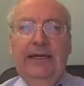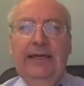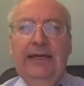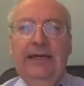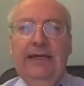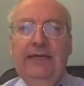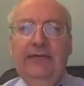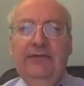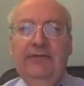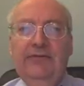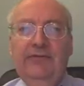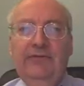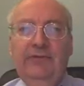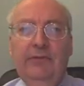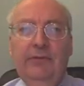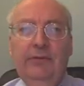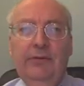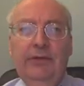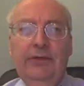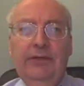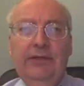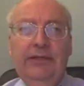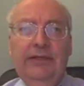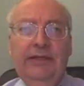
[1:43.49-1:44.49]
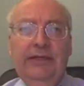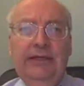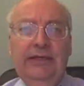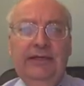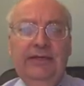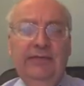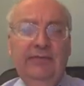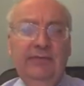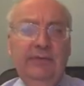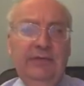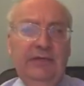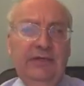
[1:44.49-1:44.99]
And historically,
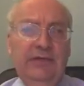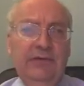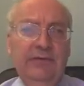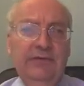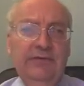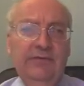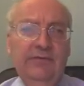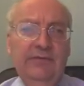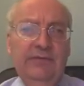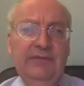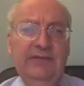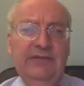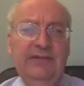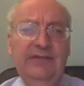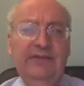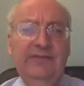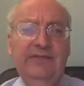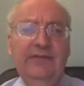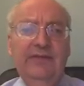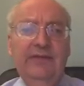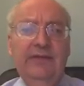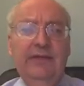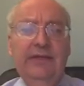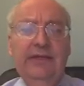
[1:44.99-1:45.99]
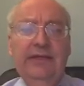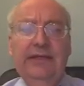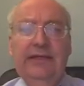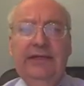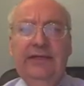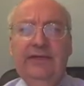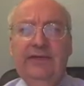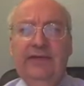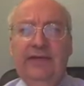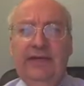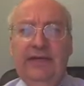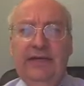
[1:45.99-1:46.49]
it's been used medicinally
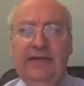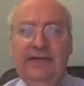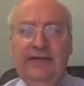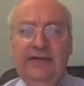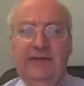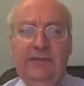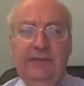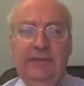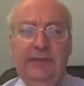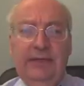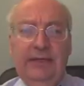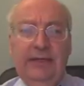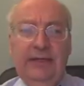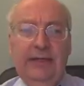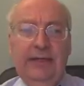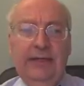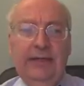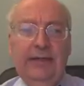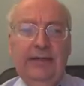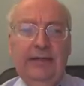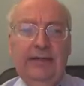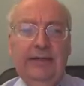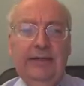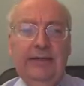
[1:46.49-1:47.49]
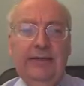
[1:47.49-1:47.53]
as an antibiotic,